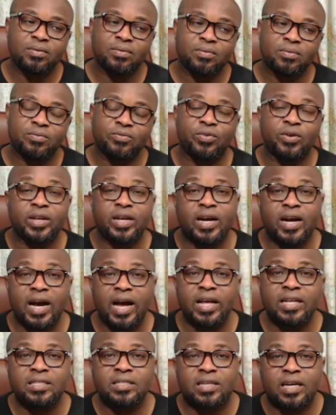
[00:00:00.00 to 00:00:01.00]
for the
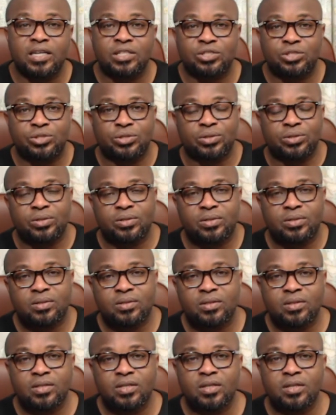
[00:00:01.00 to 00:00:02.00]
kind gesture
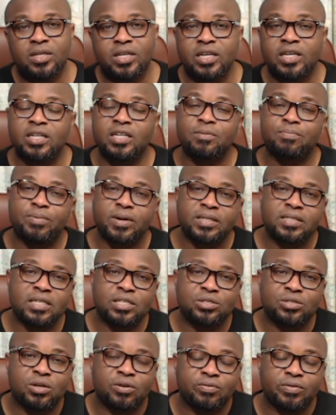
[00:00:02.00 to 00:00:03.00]
in the
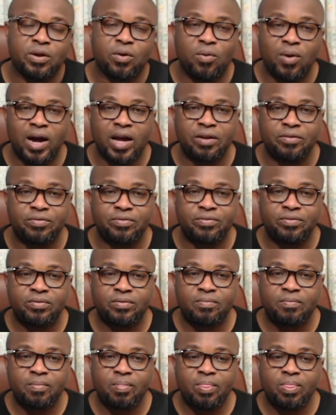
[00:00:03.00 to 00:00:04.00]
presence of the wife.
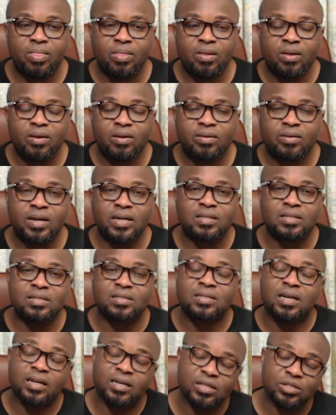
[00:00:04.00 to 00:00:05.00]
That
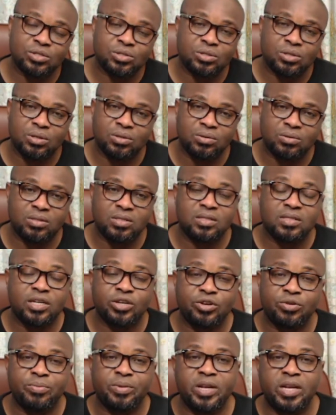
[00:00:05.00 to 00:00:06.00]
is an insult. It's a
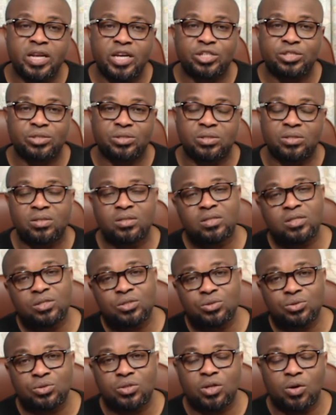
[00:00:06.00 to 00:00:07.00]
humiliation
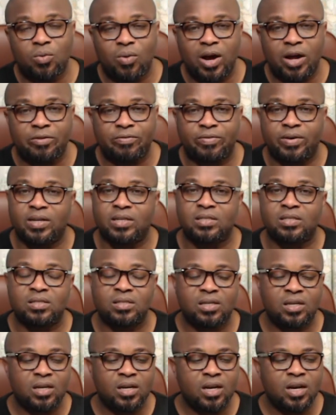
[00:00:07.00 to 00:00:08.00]
to the wife. And
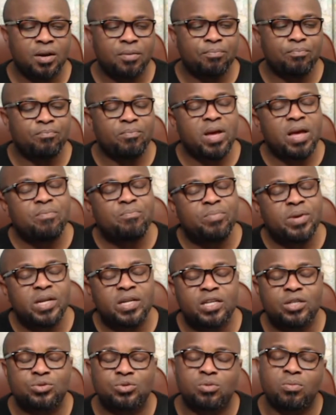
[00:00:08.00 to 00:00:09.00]
maybe
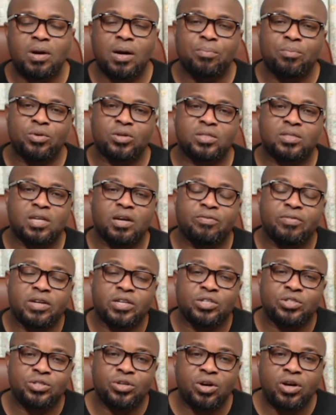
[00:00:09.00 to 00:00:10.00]
this woman must have
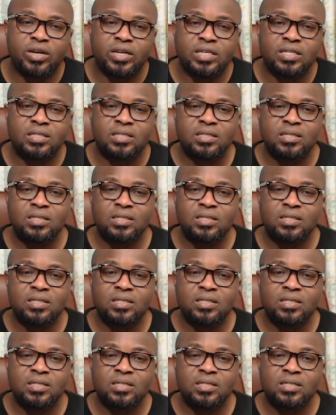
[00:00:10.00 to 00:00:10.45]
enduring